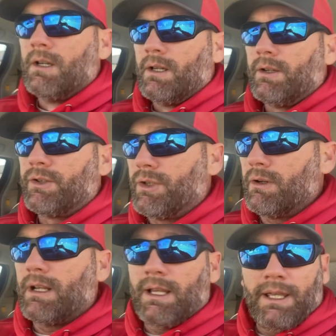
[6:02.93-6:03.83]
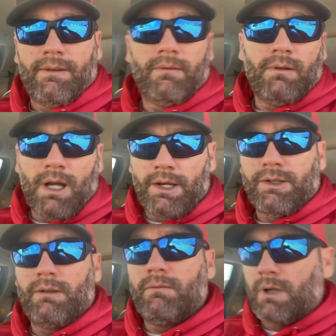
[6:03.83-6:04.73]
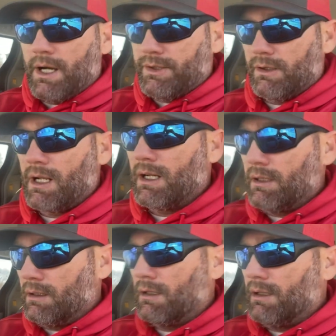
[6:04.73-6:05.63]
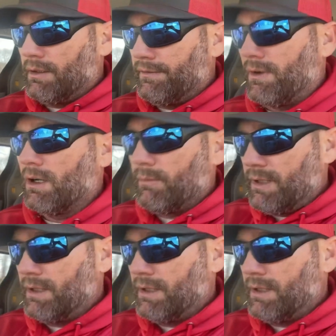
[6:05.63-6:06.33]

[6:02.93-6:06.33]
shooting, like I shoot where I shoot out on the farm.